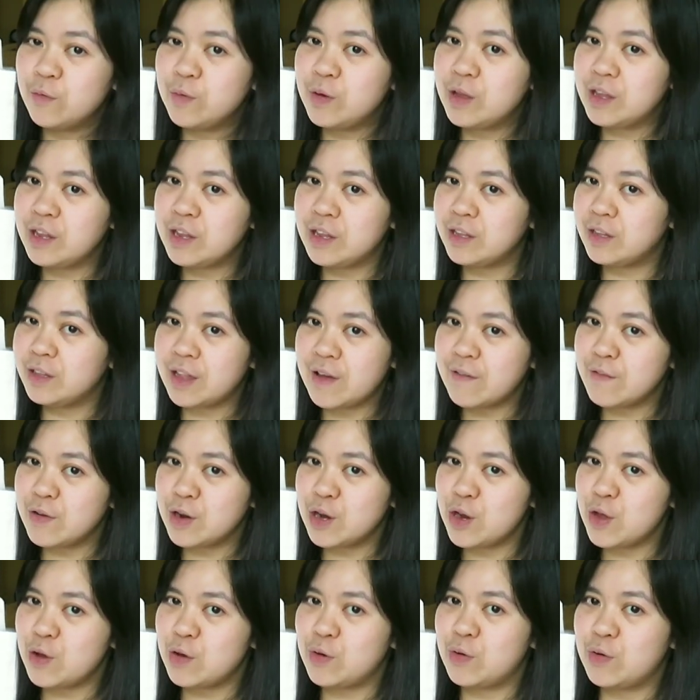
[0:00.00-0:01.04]
we never
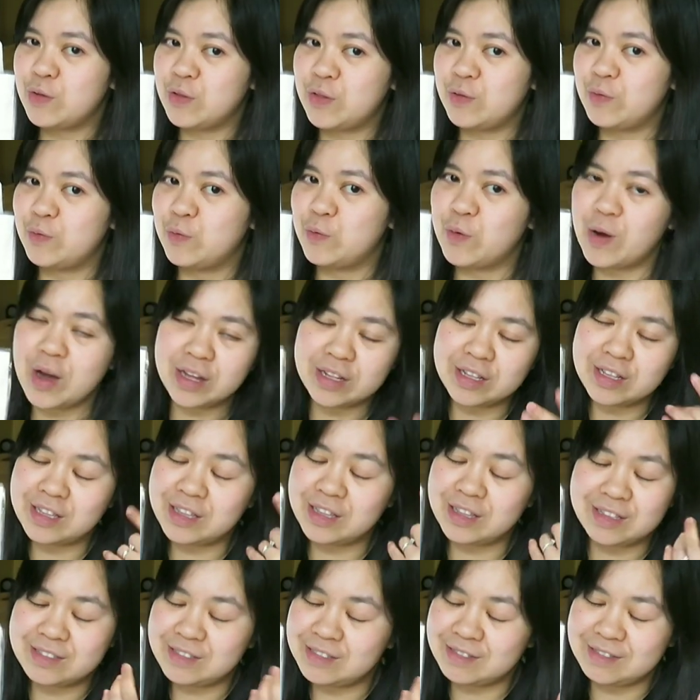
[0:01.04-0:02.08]
know what
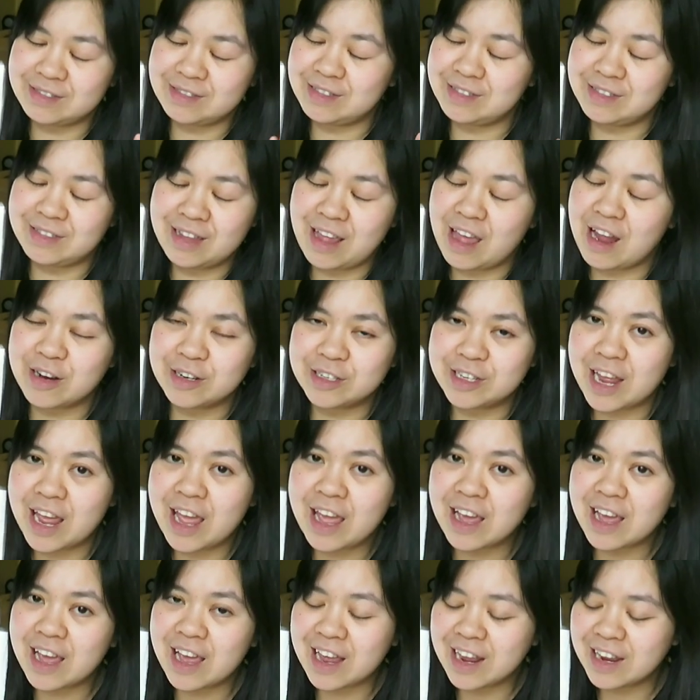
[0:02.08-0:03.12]
they're
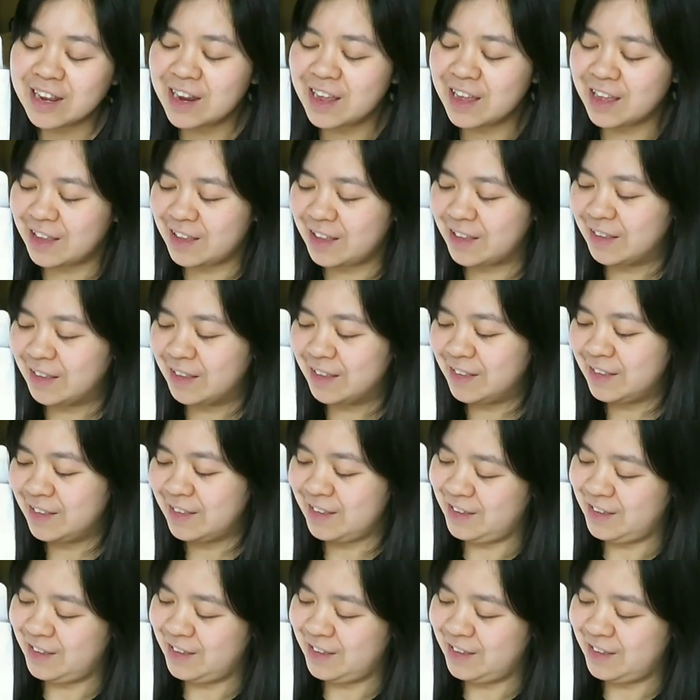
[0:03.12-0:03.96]
thinking.